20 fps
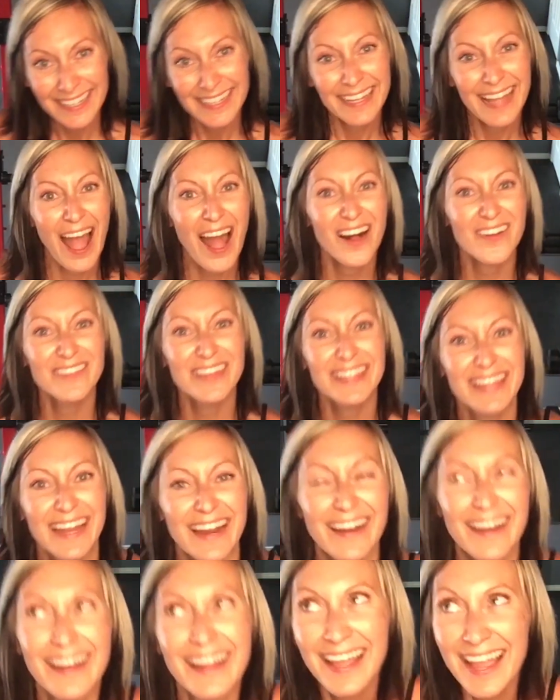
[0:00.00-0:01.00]
I'll be there.
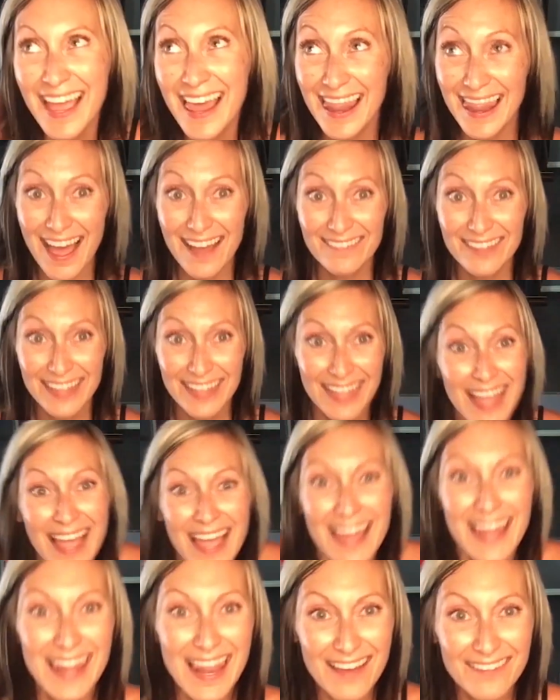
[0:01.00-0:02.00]
Love
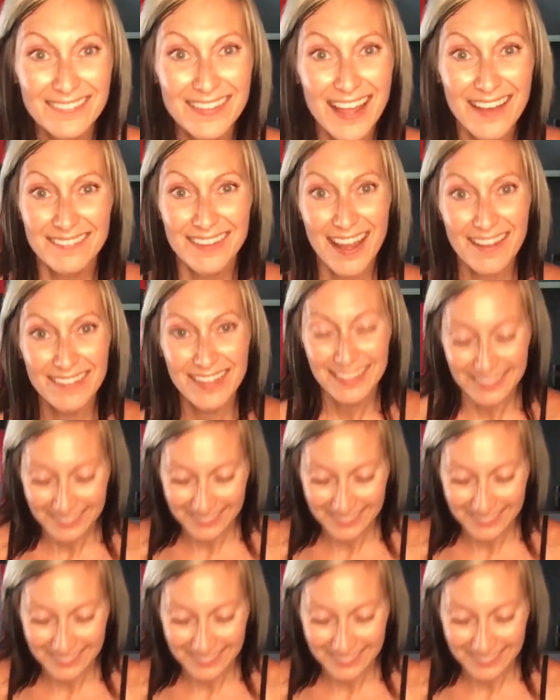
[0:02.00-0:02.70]
it, love, love, love it.